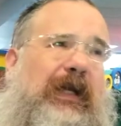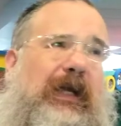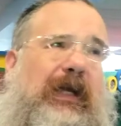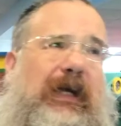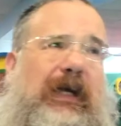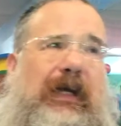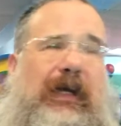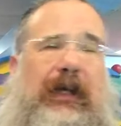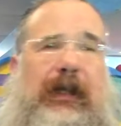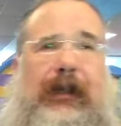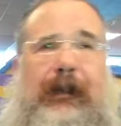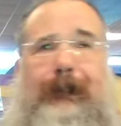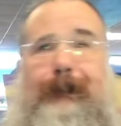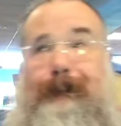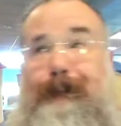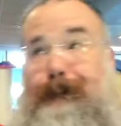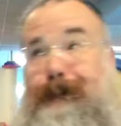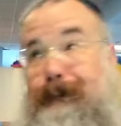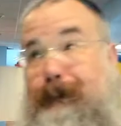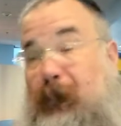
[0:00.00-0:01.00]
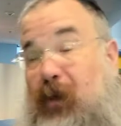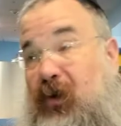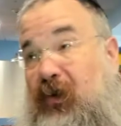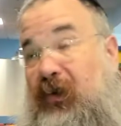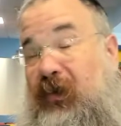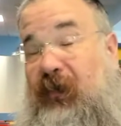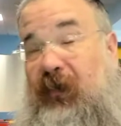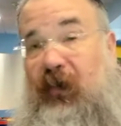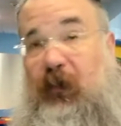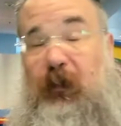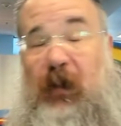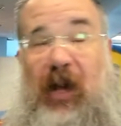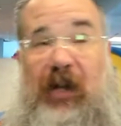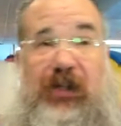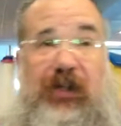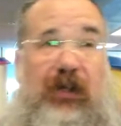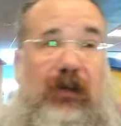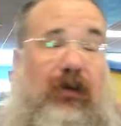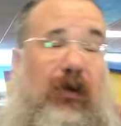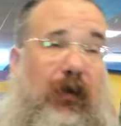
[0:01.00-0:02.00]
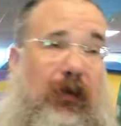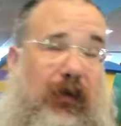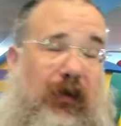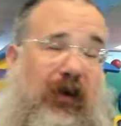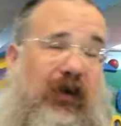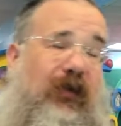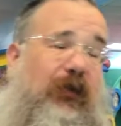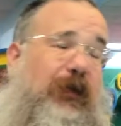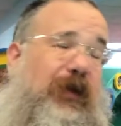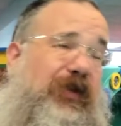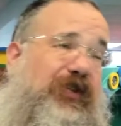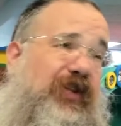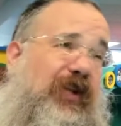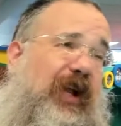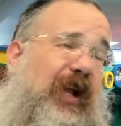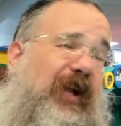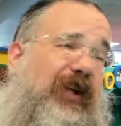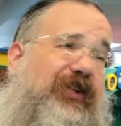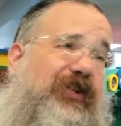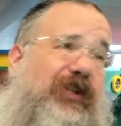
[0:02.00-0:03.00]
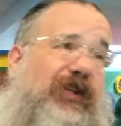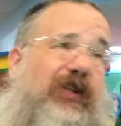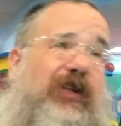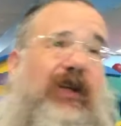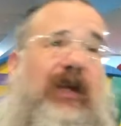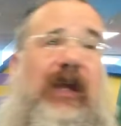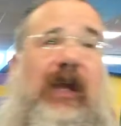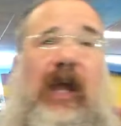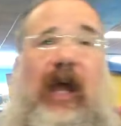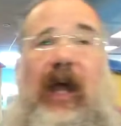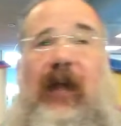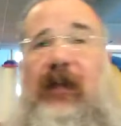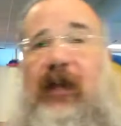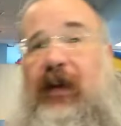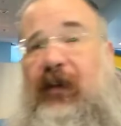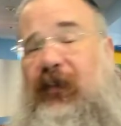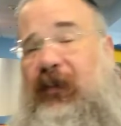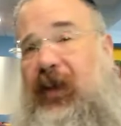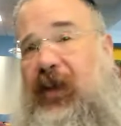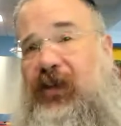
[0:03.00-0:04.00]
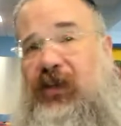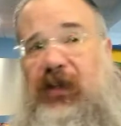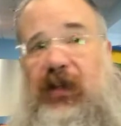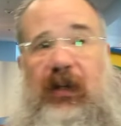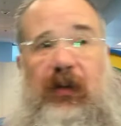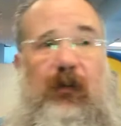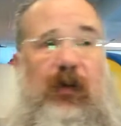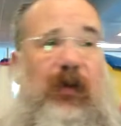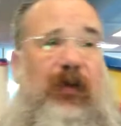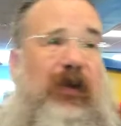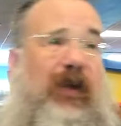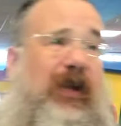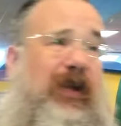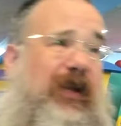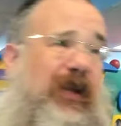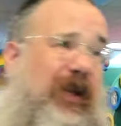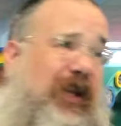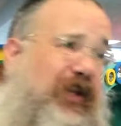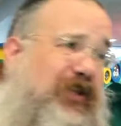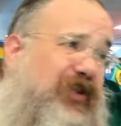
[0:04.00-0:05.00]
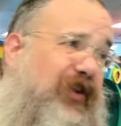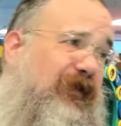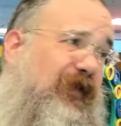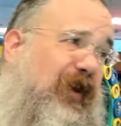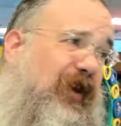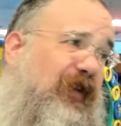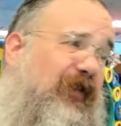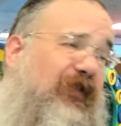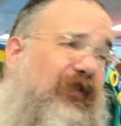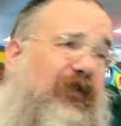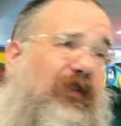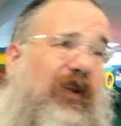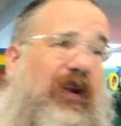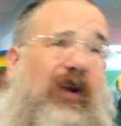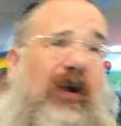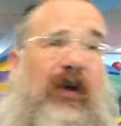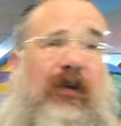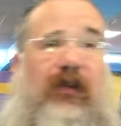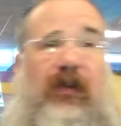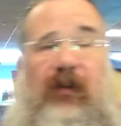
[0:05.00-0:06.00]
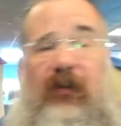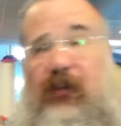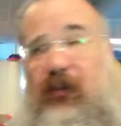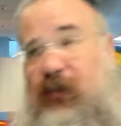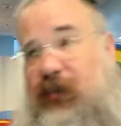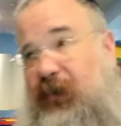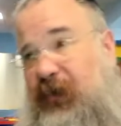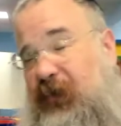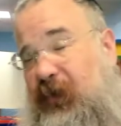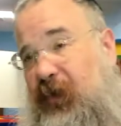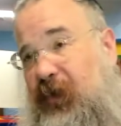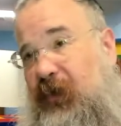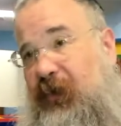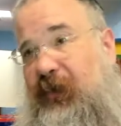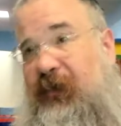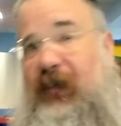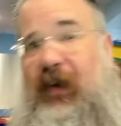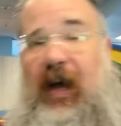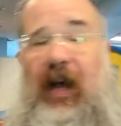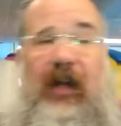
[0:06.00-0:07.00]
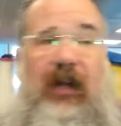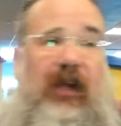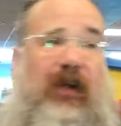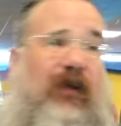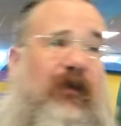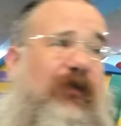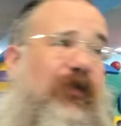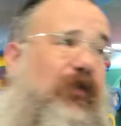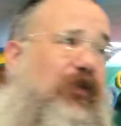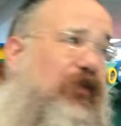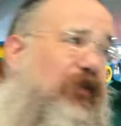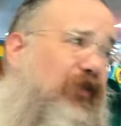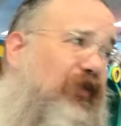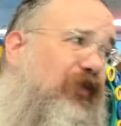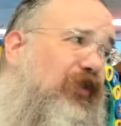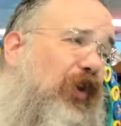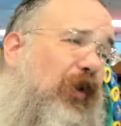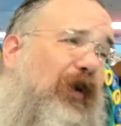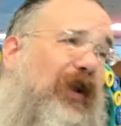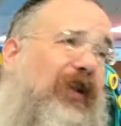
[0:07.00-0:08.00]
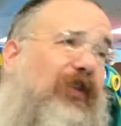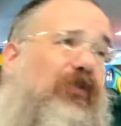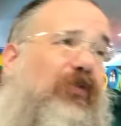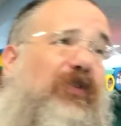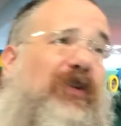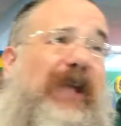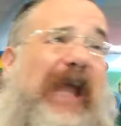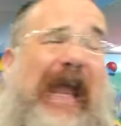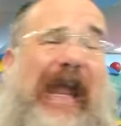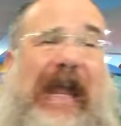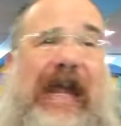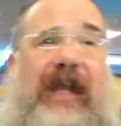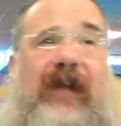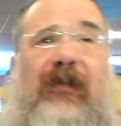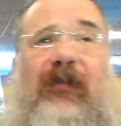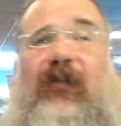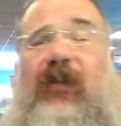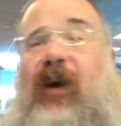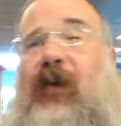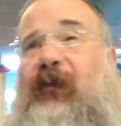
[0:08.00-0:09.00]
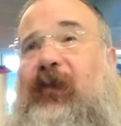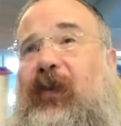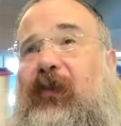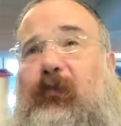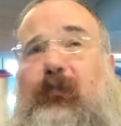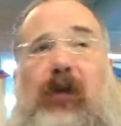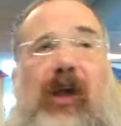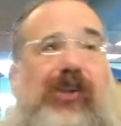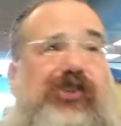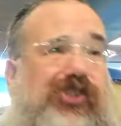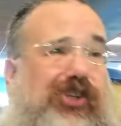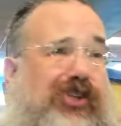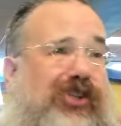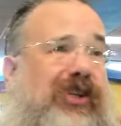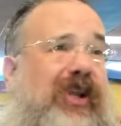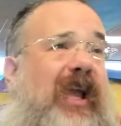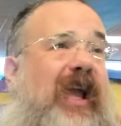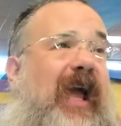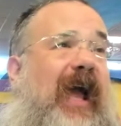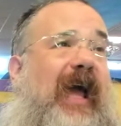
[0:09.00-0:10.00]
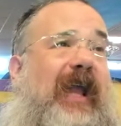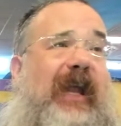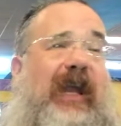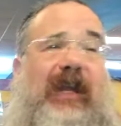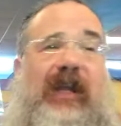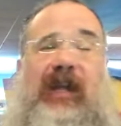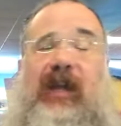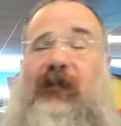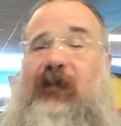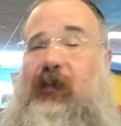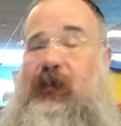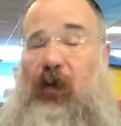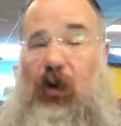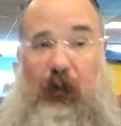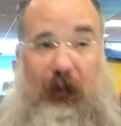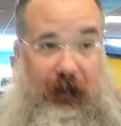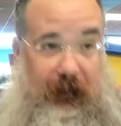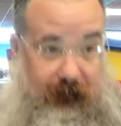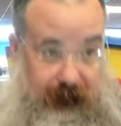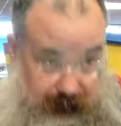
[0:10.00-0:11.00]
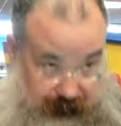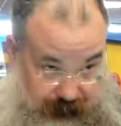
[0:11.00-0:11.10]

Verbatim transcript: um, modes of expression called thought, speech, and action. And that essentially within each of us, there are these two souls vying for who's going to gain self expression at any given moment.